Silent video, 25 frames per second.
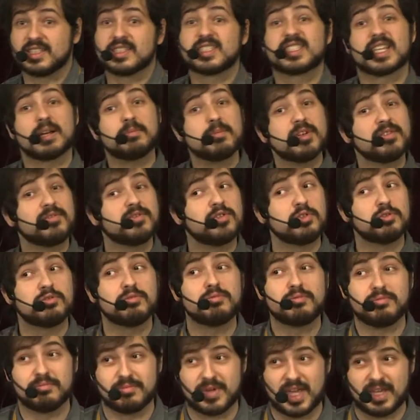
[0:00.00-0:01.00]
Some of
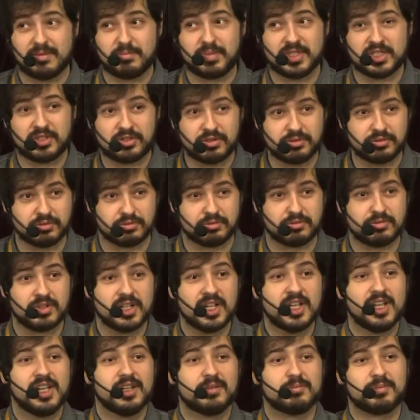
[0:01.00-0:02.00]
you maybe do,
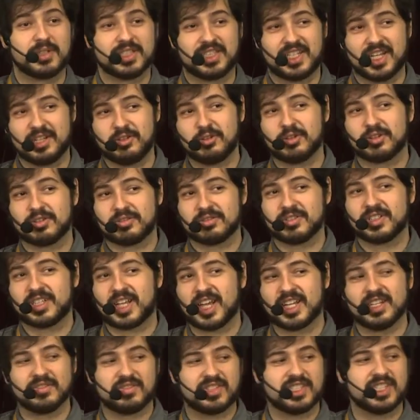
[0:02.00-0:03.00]
but then you're
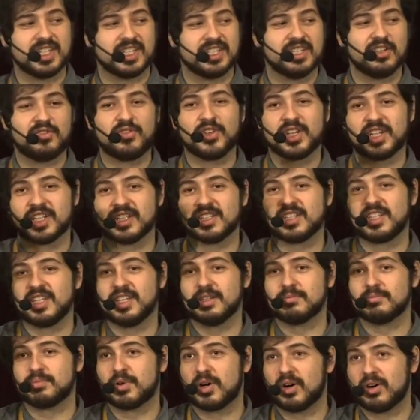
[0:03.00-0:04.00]
kind of significantly
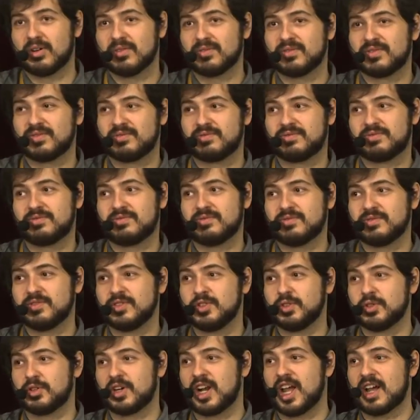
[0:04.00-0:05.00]
above
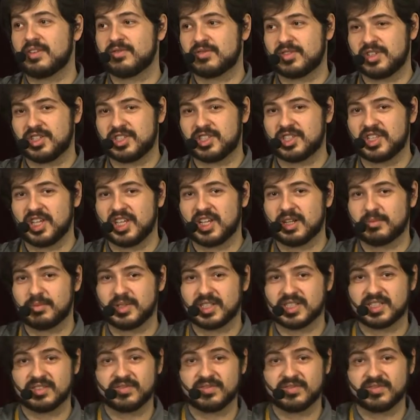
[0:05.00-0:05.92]
your average database